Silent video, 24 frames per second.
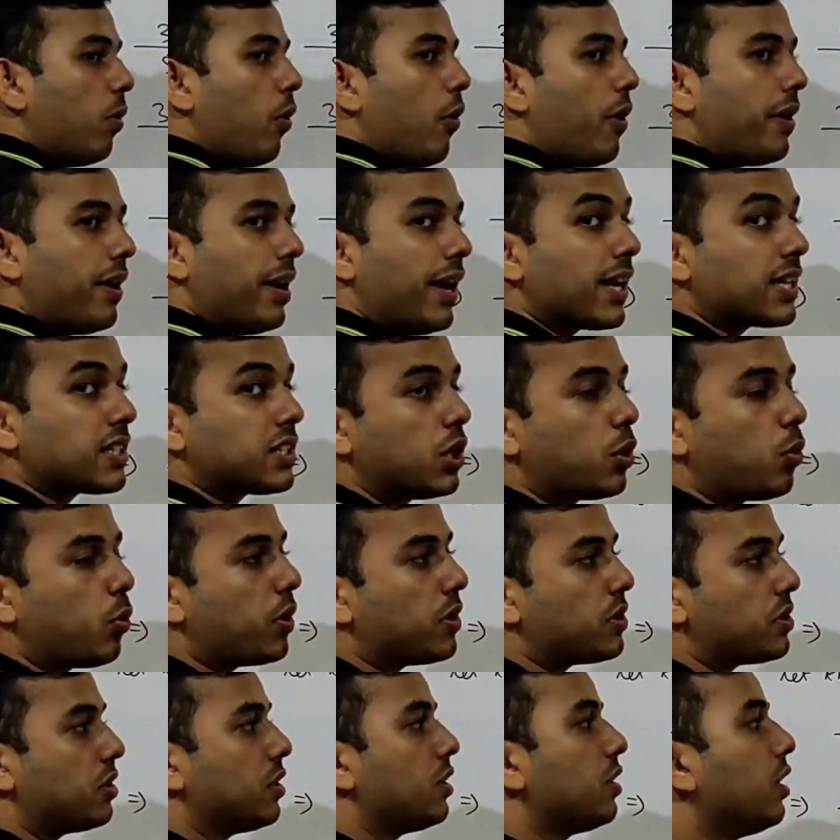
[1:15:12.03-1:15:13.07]
be our next
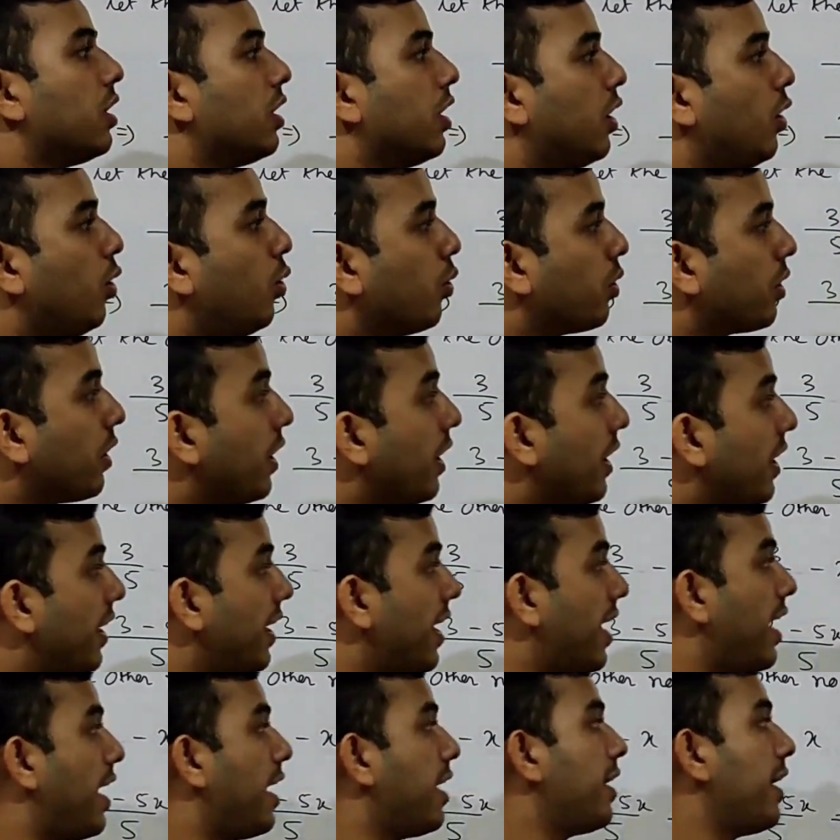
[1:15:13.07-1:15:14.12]
equation? Look,
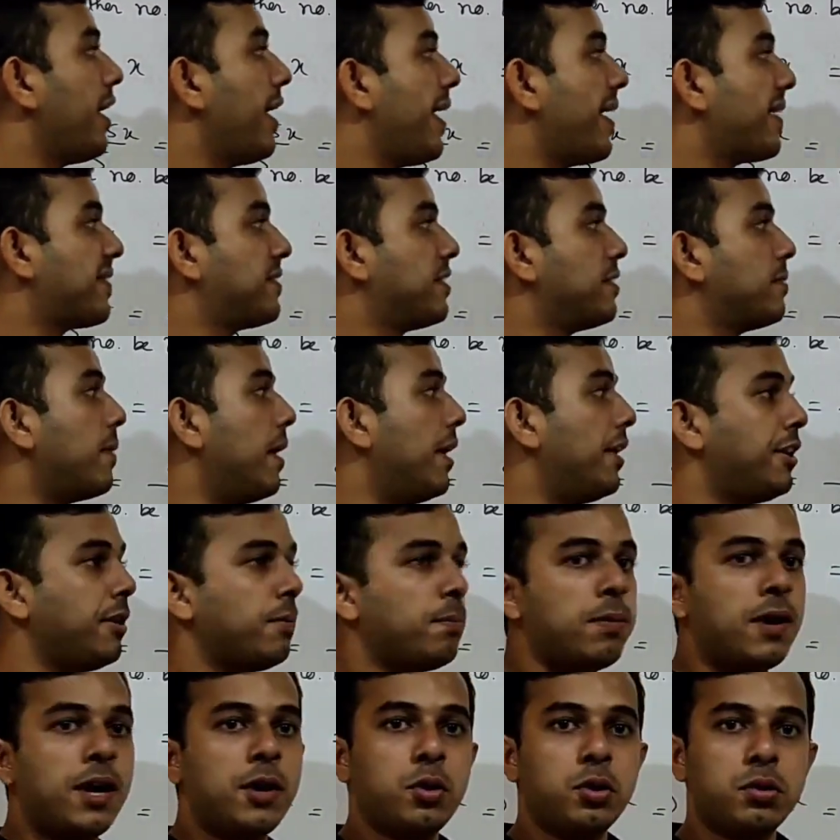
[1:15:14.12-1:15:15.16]
here x is
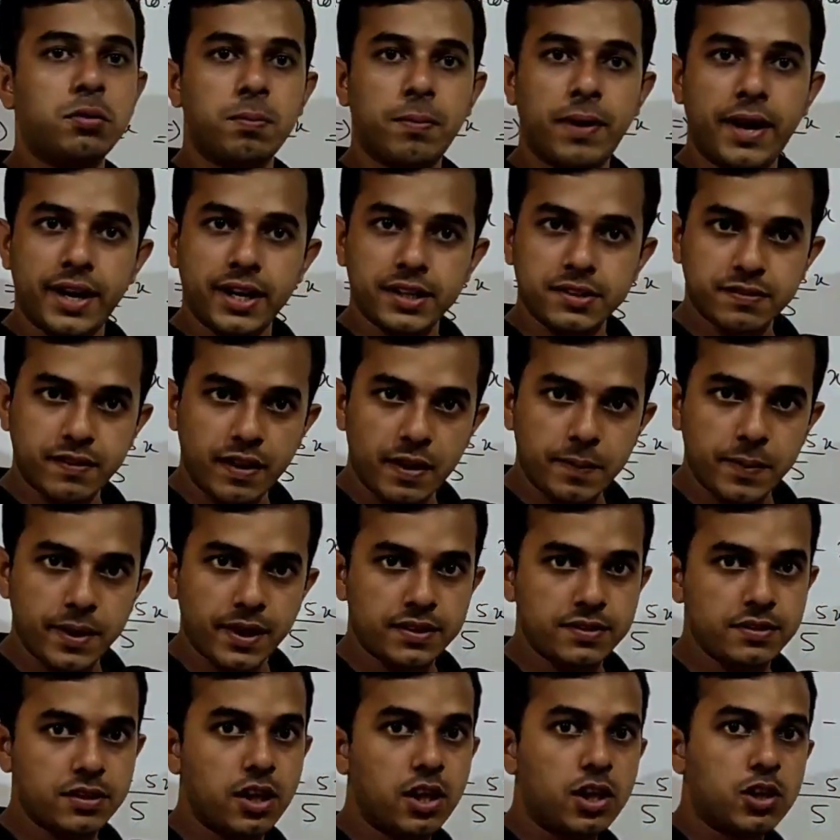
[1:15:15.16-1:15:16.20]
multiplied with minus
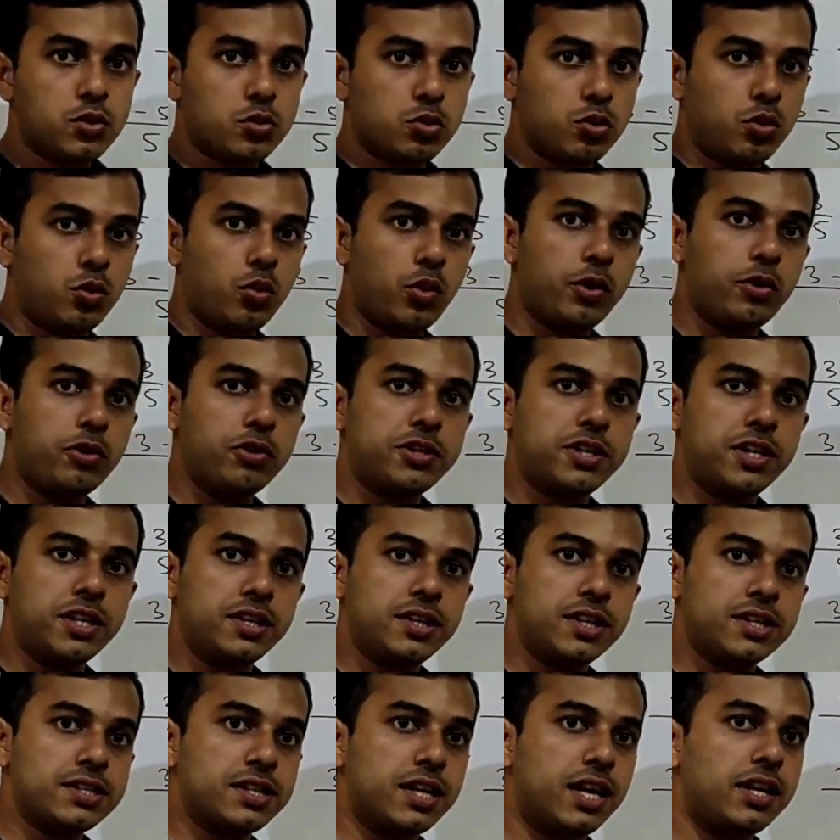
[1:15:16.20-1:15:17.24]
5x. So when we
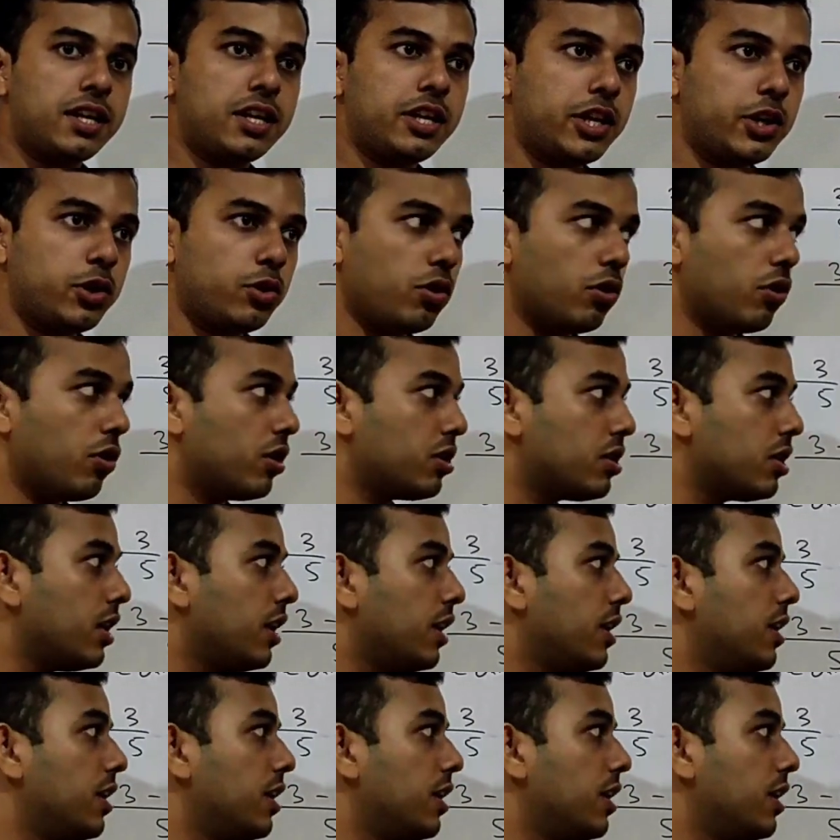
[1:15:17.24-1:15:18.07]
change the sign, it will got